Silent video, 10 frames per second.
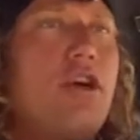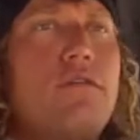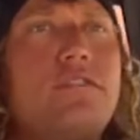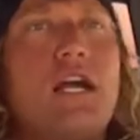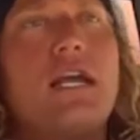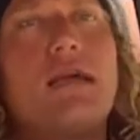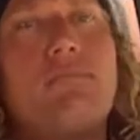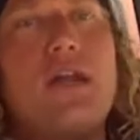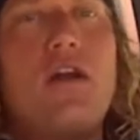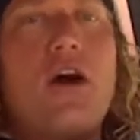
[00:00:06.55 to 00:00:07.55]
Hopefully I'll get
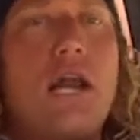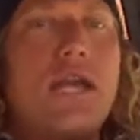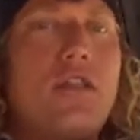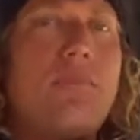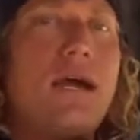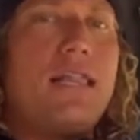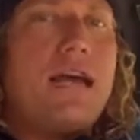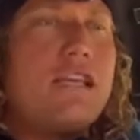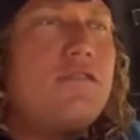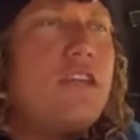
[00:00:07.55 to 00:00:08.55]
better audio than my
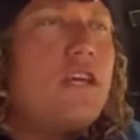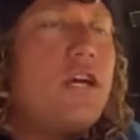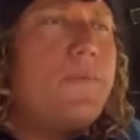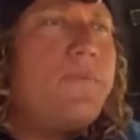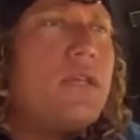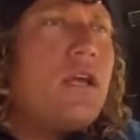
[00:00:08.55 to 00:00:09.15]
last video.